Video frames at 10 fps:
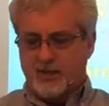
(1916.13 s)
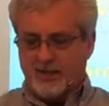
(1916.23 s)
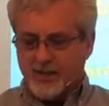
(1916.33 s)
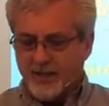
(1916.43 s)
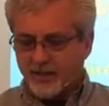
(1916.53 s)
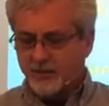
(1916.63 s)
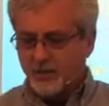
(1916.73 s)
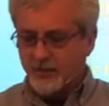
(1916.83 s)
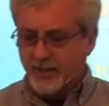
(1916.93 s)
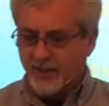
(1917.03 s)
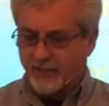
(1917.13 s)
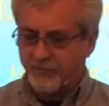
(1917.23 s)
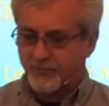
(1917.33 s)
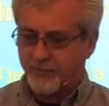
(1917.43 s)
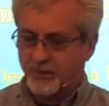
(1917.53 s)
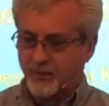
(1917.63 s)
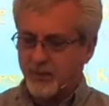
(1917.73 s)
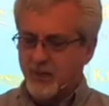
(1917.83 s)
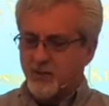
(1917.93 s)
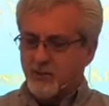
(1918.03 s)
And here's the thing.
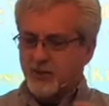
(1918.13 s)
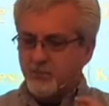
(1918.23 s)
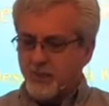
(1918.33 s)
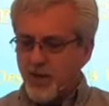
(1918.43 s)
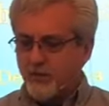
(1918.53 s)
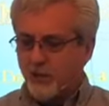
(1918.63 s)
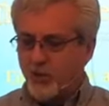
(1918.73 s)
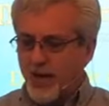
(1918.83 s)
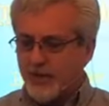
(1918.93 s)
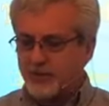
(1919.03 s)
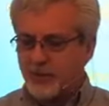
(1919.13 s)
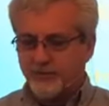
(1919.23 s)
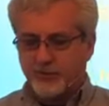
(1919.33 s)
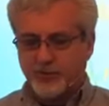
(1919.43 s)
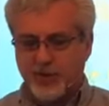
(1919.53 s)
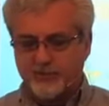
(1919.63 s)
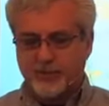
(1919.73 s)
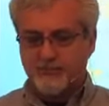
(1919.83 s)
But the people were asking for something